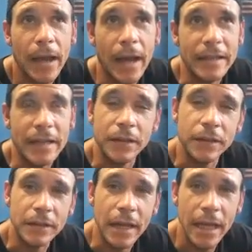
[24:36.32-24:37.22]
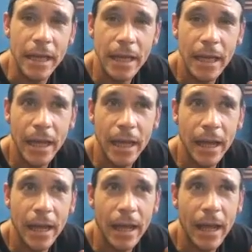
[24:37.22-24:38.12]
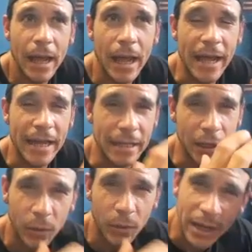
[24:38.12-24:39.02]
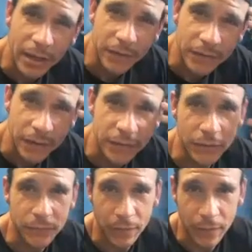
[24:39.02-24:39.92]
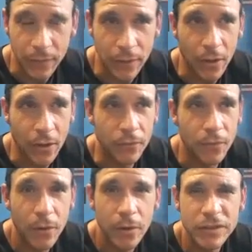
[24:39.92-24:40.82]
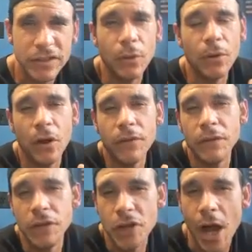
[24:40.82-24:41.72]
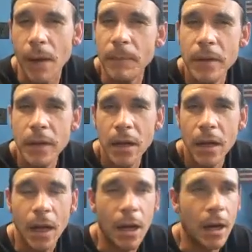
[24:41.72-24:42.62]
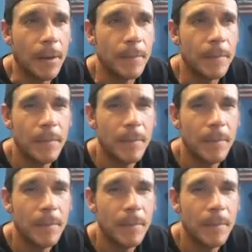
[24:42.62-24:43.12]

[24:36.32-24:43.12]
at the end of the day, a little kid, in the sense of still loving the job. I